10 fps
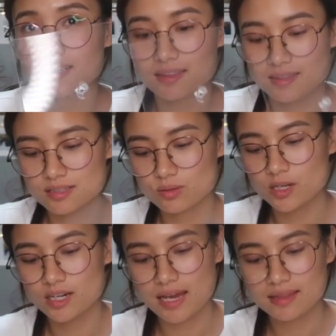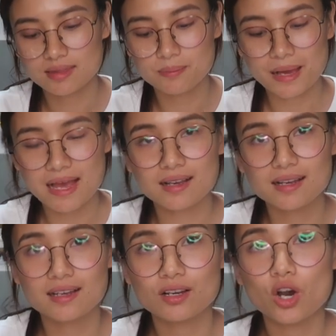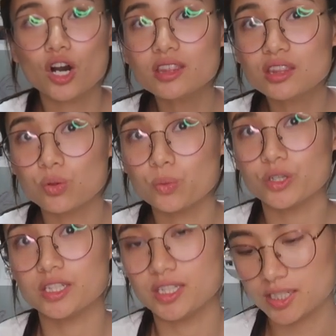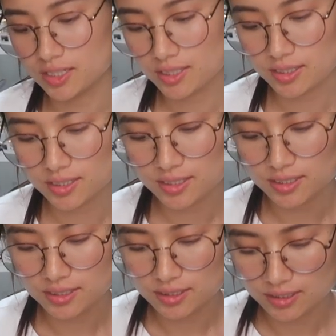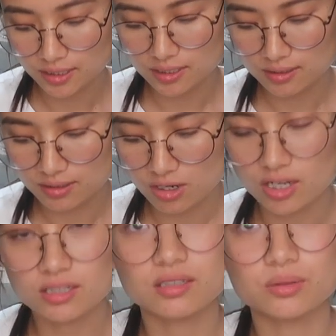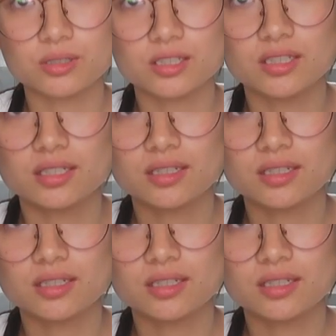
gonna stick this one at the back on the wood, like on the wood.